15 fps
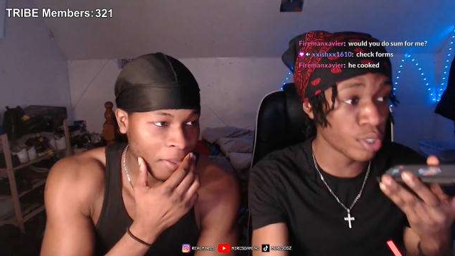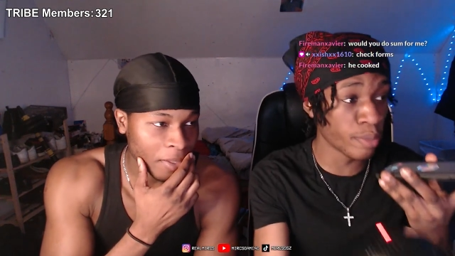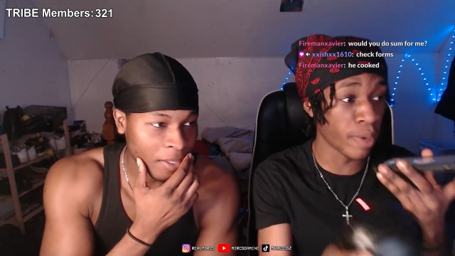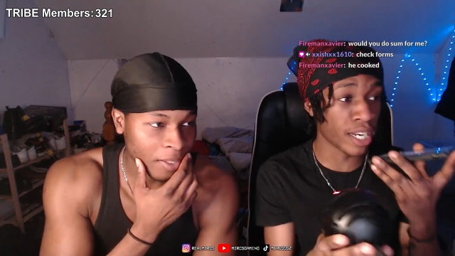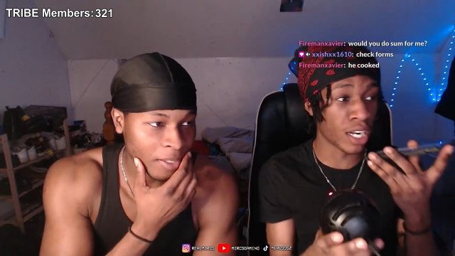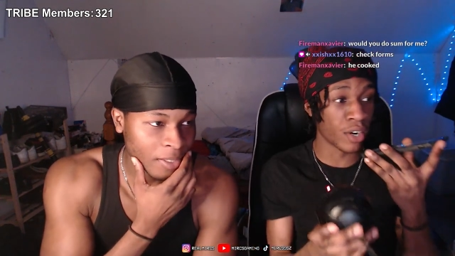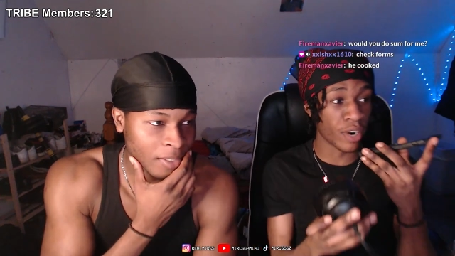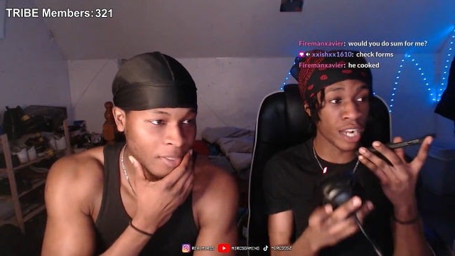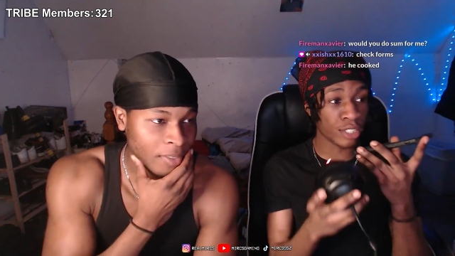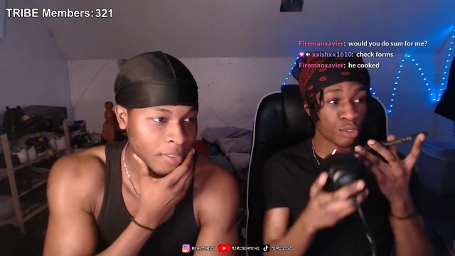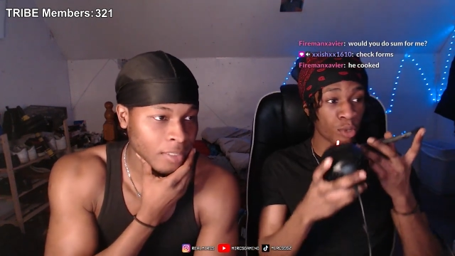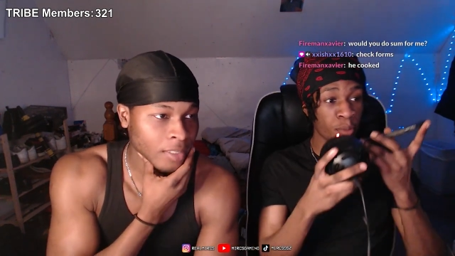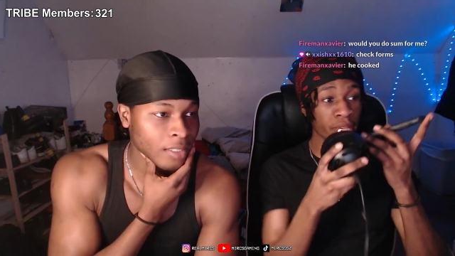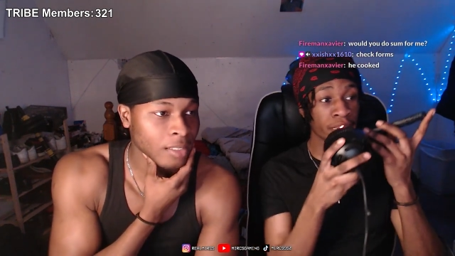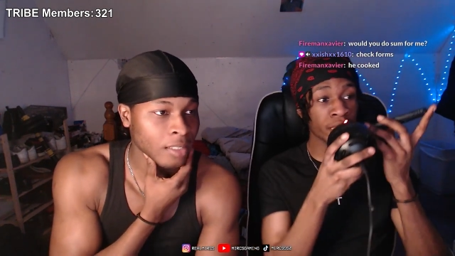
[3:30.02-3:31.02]
Speaker 1: right now, right? So
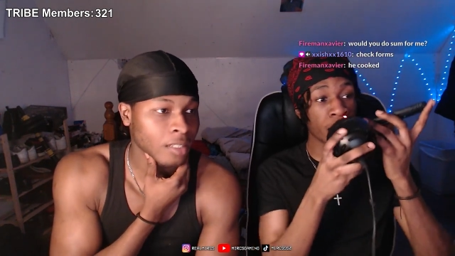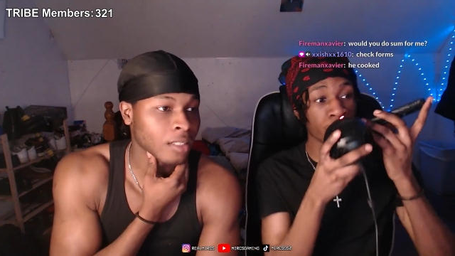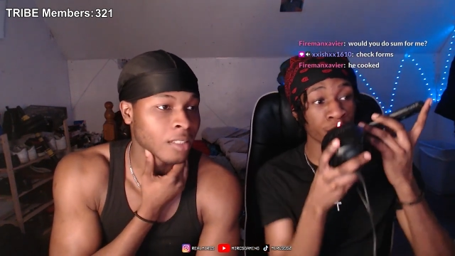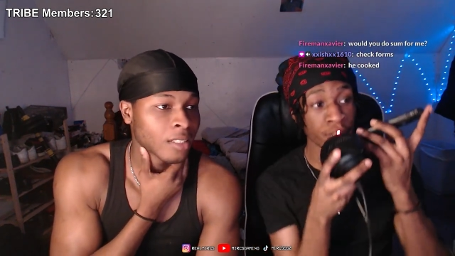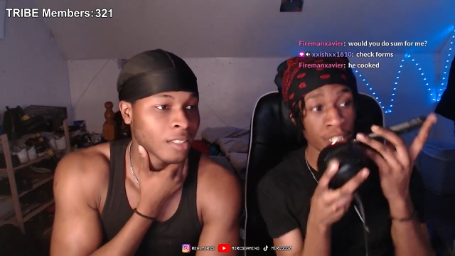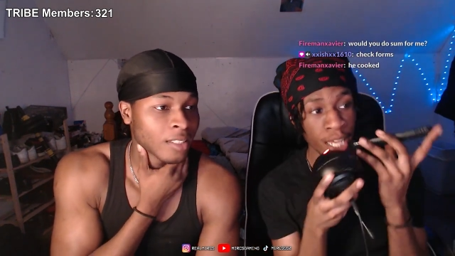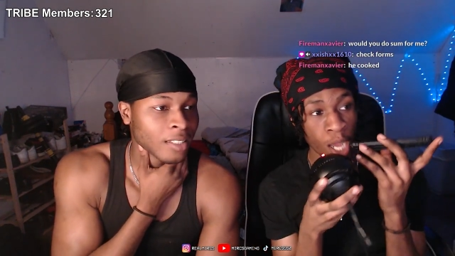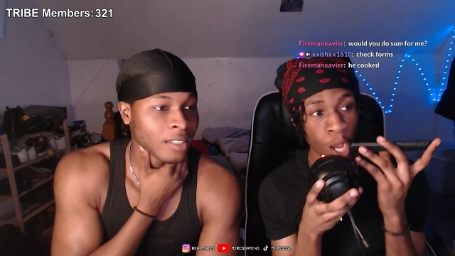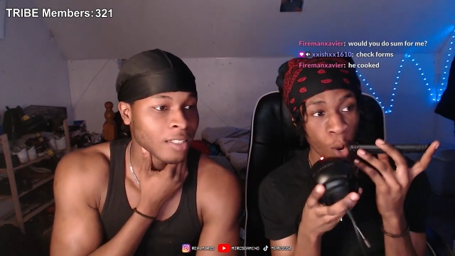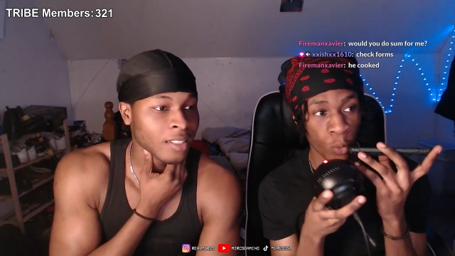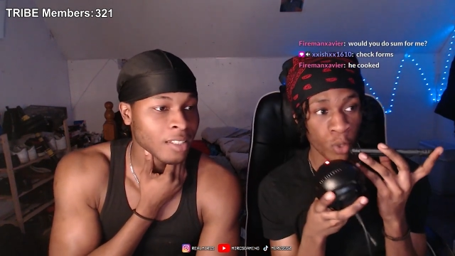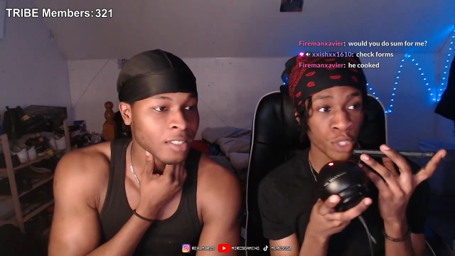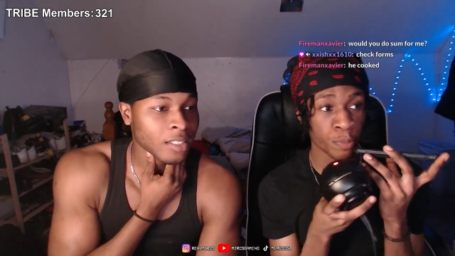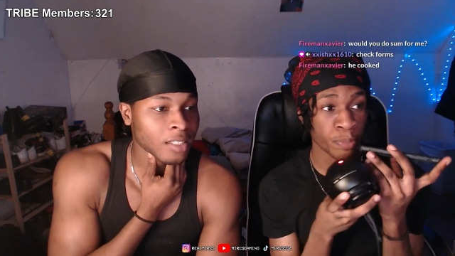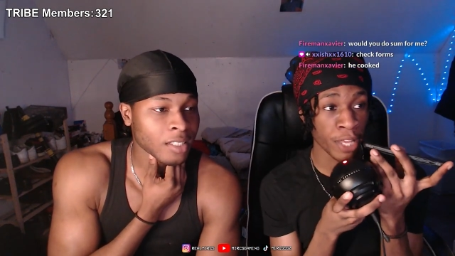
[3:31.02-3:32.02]
me and David
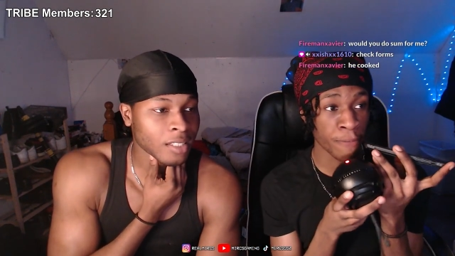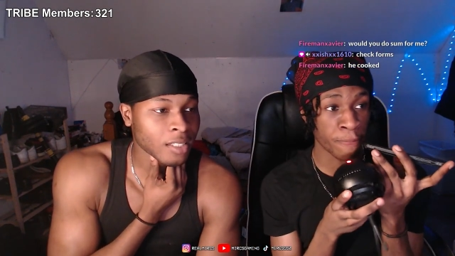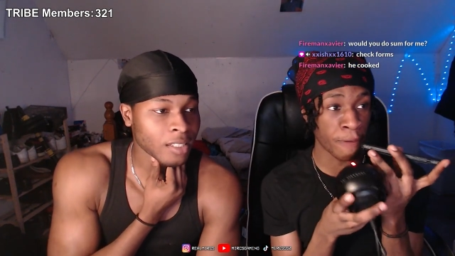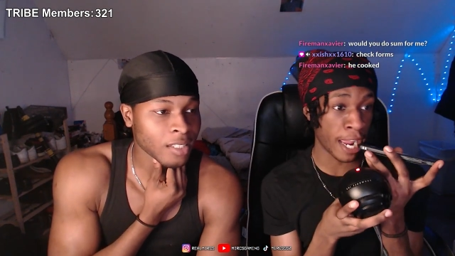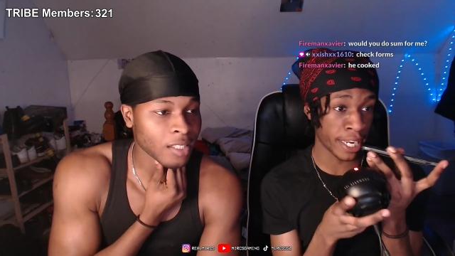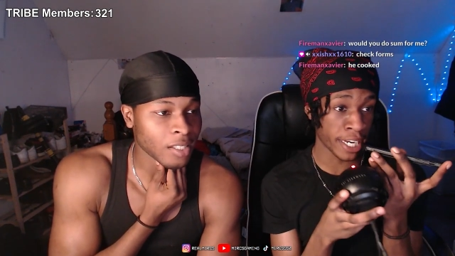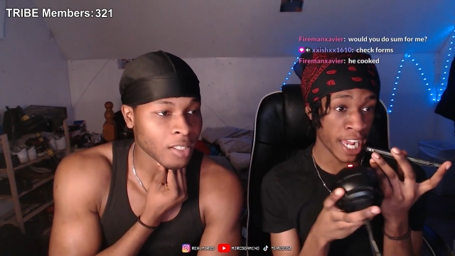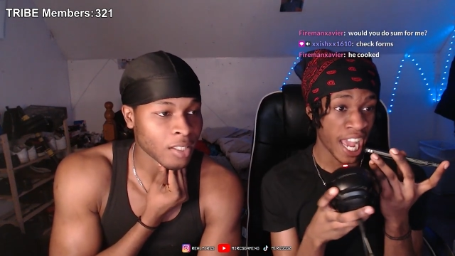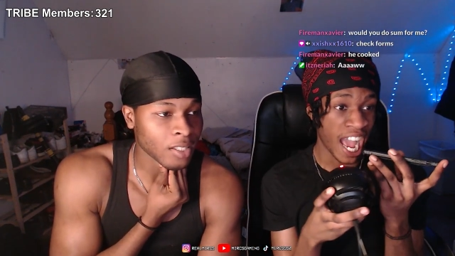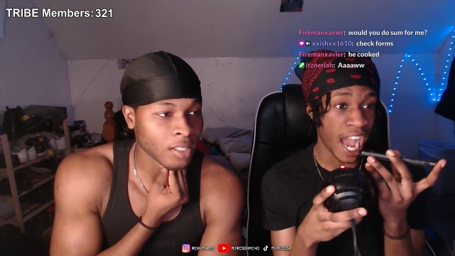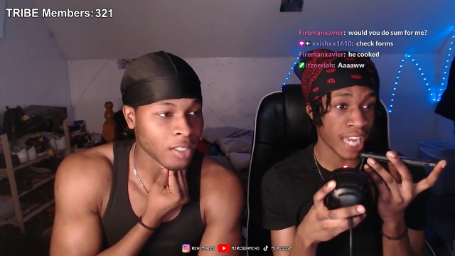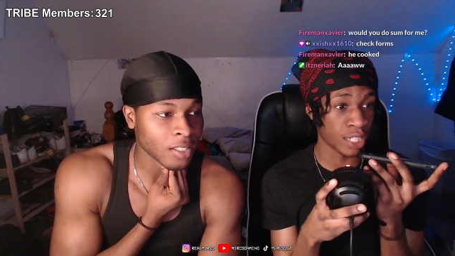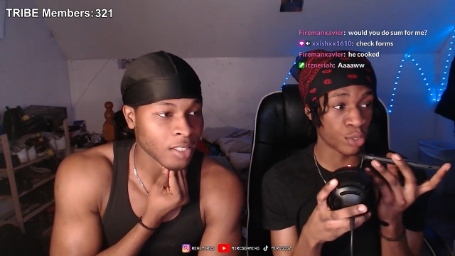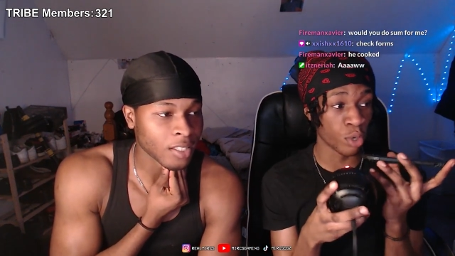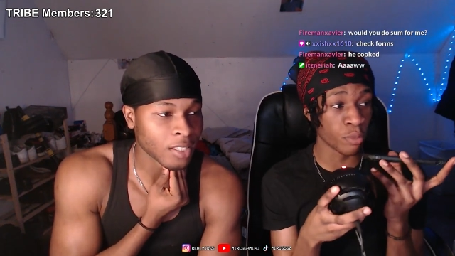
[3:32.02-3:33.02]
was play fighting, and
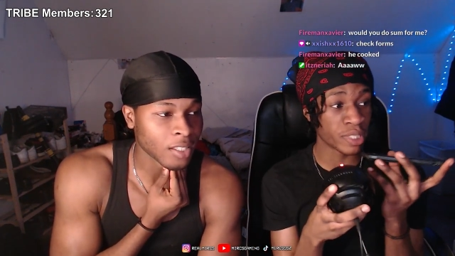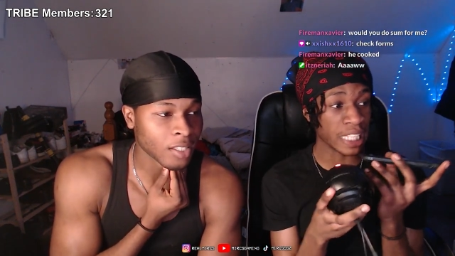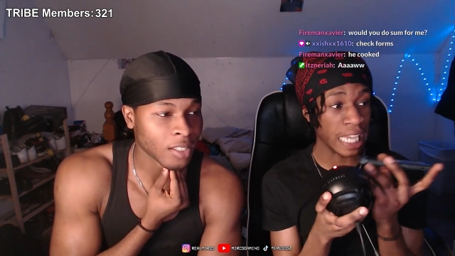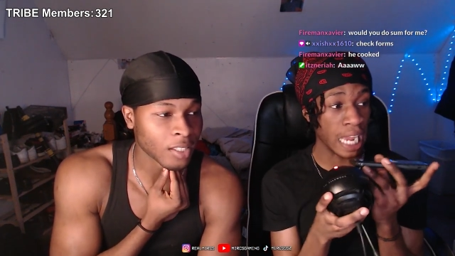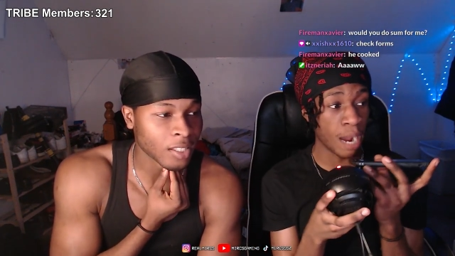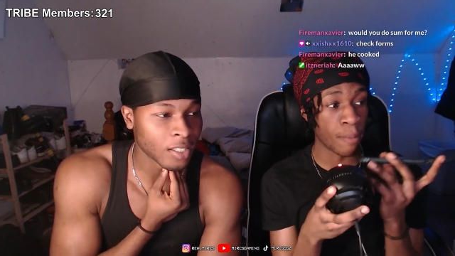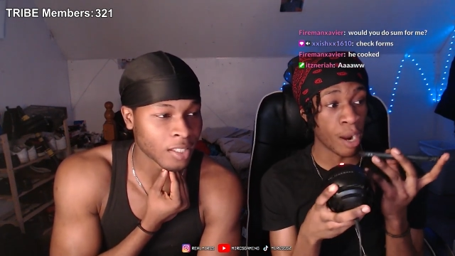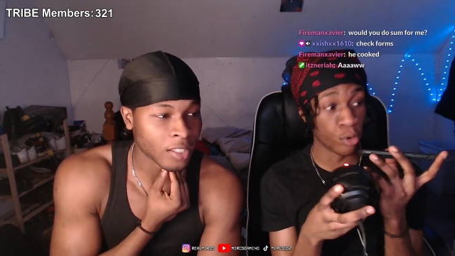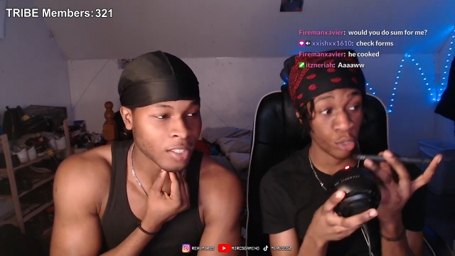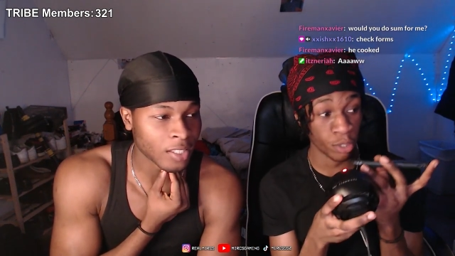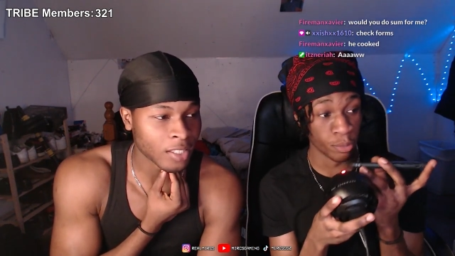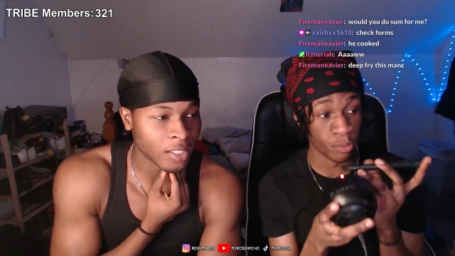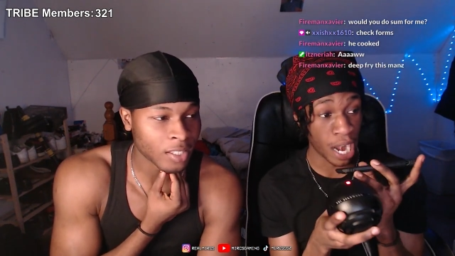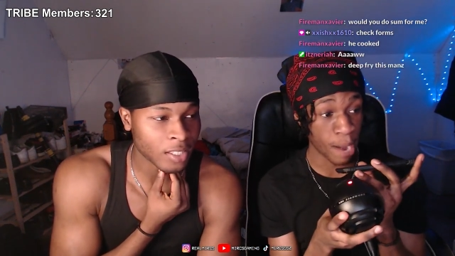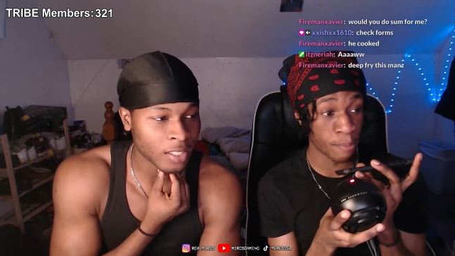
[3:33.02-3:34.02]
I told him to get out of my room,
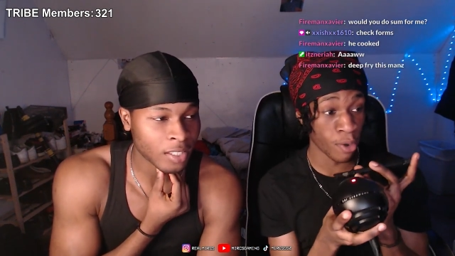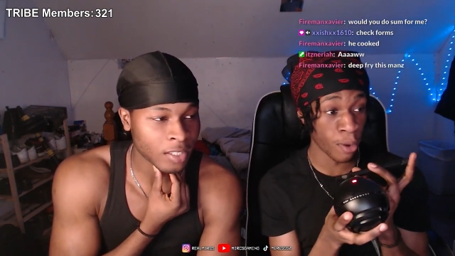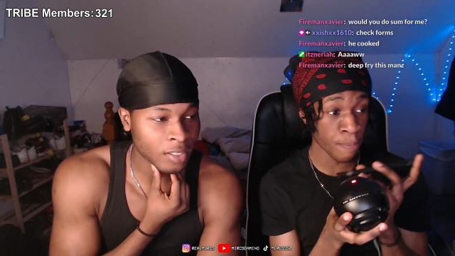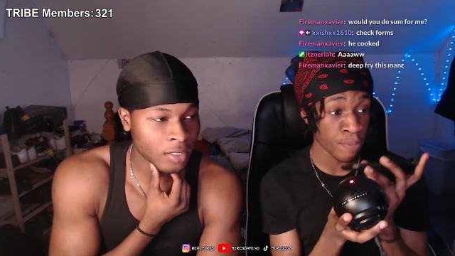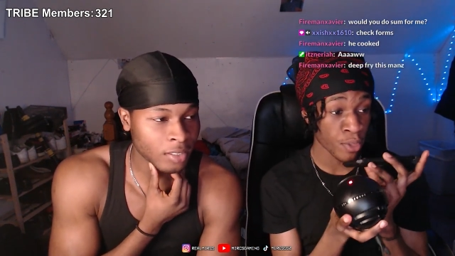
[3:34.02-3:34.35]
right, mom?